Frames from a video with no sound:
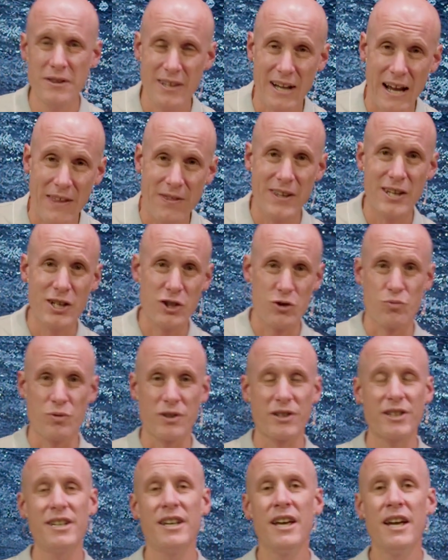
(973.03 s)
that I think is
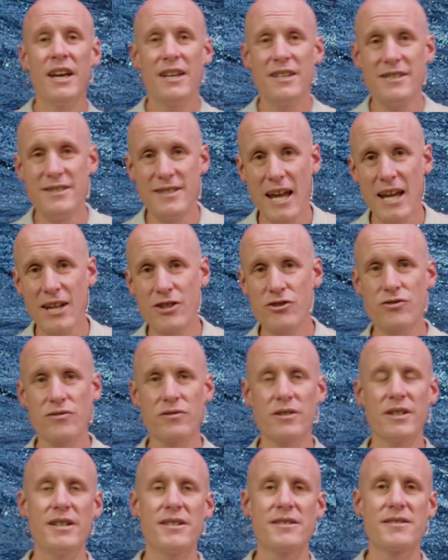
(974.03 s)
really
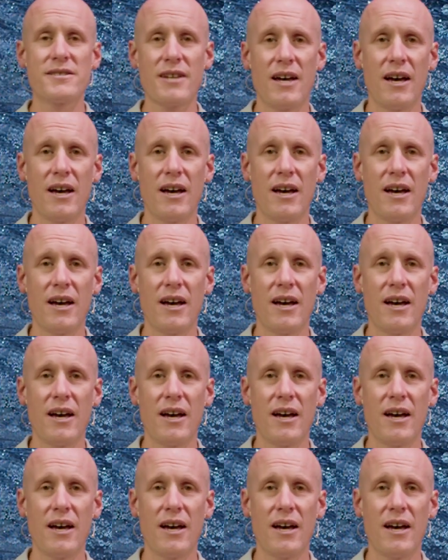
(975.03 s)
dangerous,